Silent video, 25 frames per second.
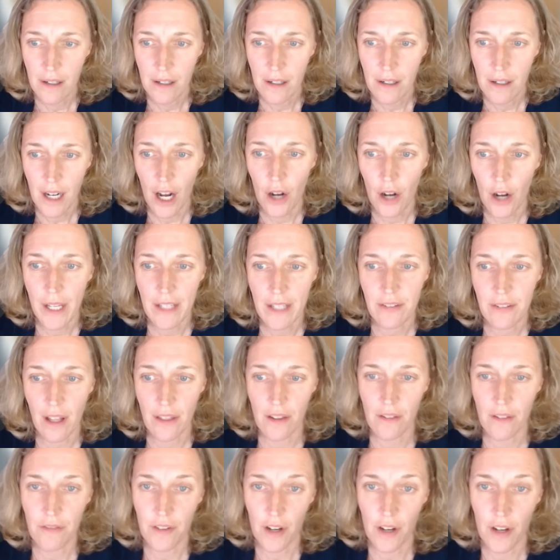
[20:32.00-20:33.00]
Oh, he's on
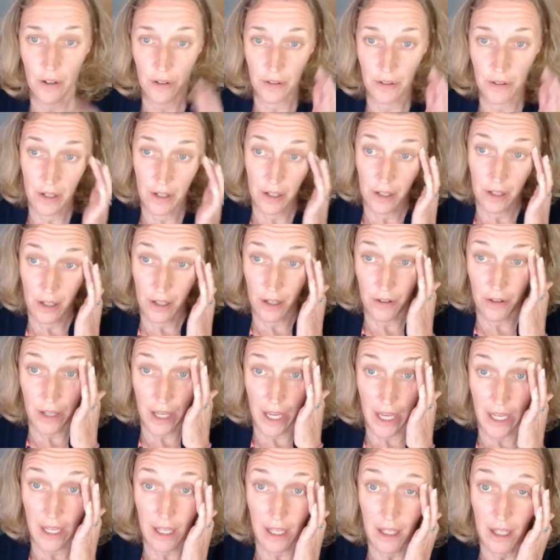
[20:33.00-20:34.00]
the phone.
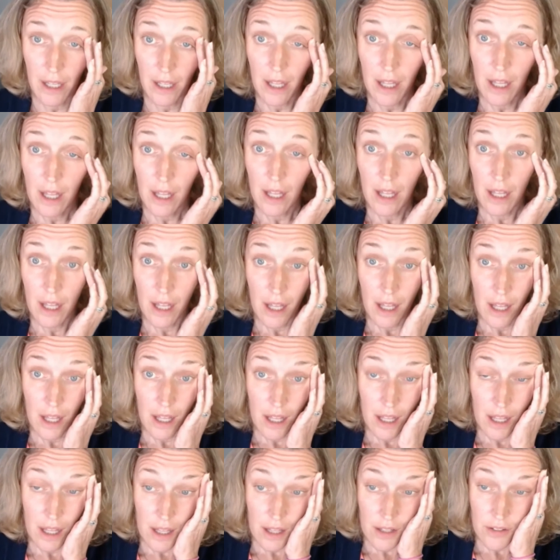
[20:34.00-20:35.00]
Okay.
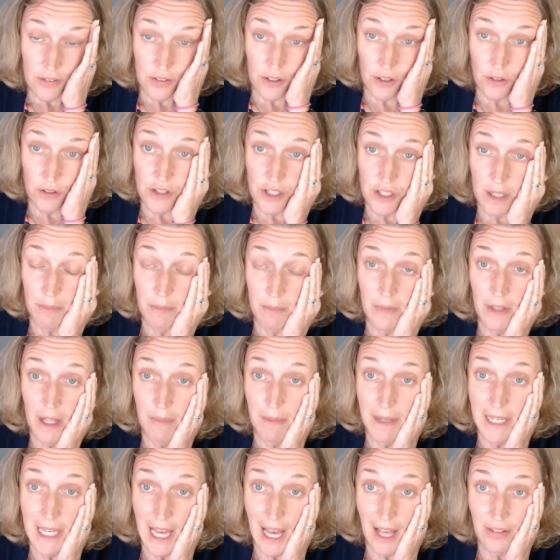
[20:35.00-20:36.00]
So Jim, let
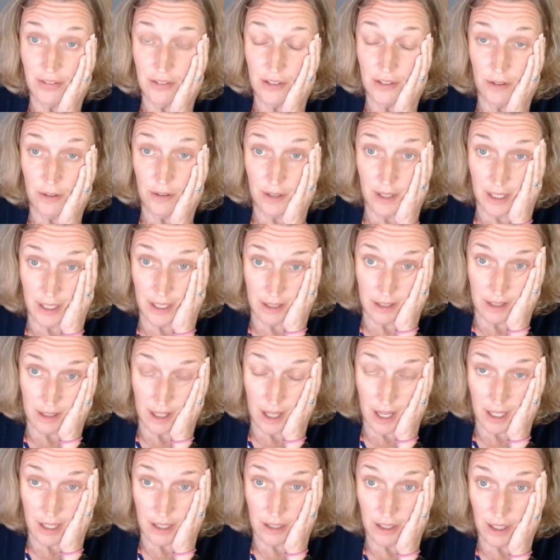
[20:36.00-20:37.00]
me ask you
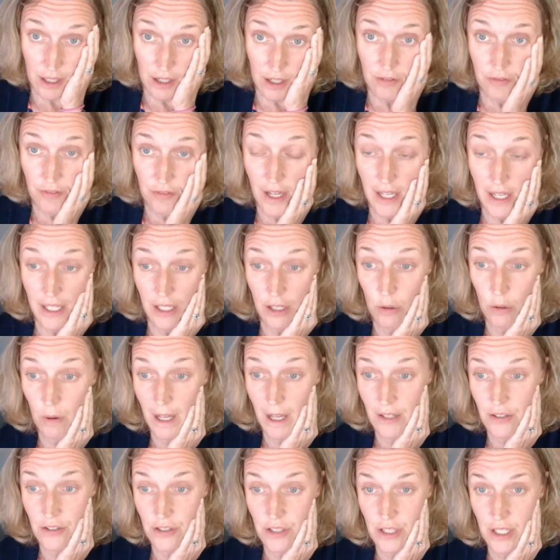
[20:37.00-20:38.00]
a clarifying
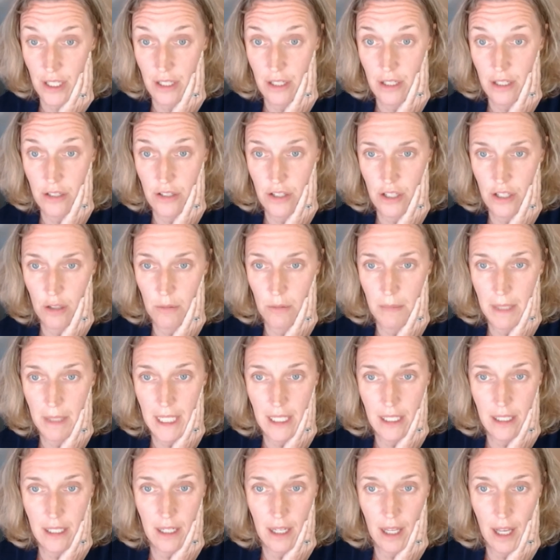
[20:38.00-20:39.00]
question. Do you
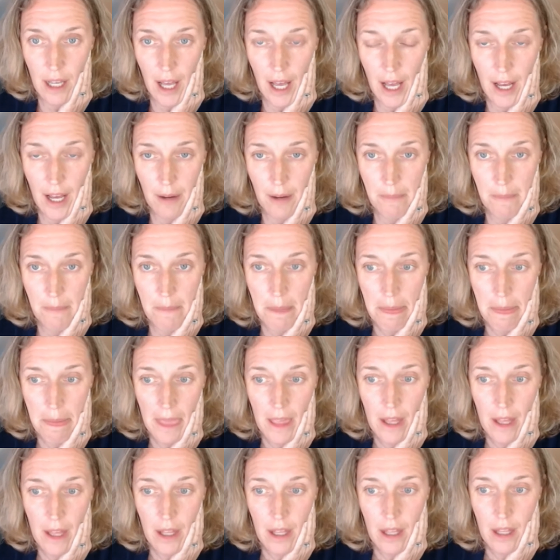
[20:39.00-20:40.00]
mean not
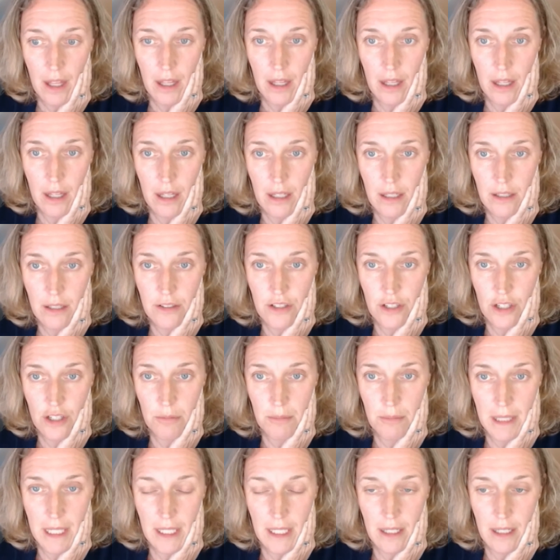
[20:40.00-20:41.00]

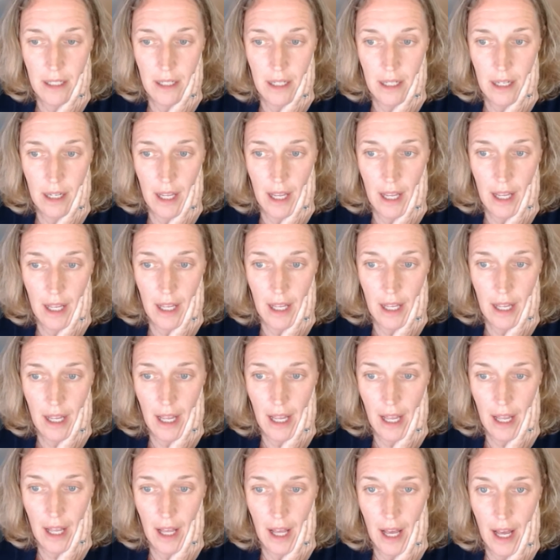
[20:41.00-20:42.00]

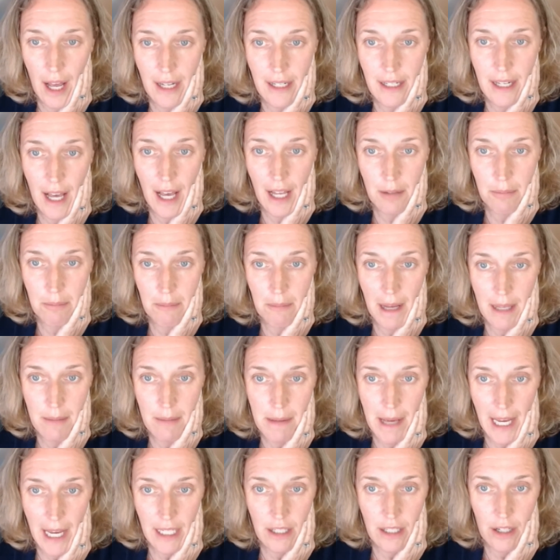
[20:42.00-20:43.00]
in my
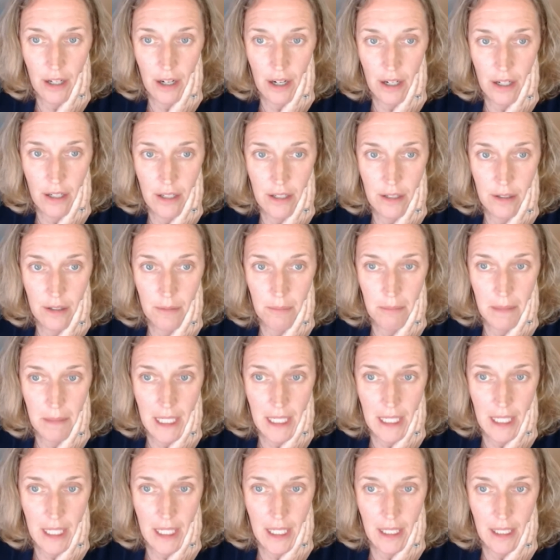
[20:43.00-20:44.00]
backyard,
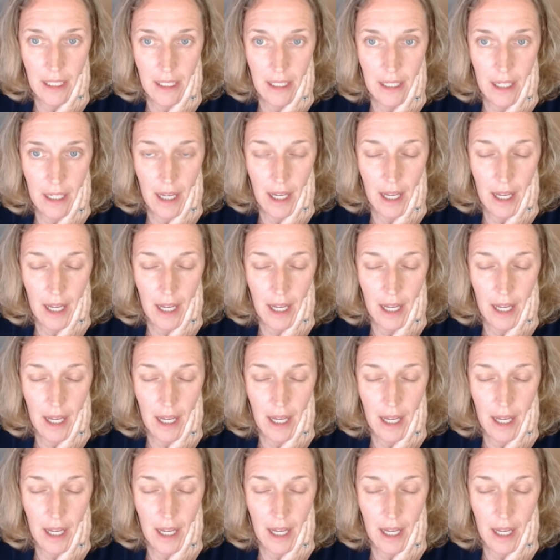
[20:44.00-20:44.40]
meaning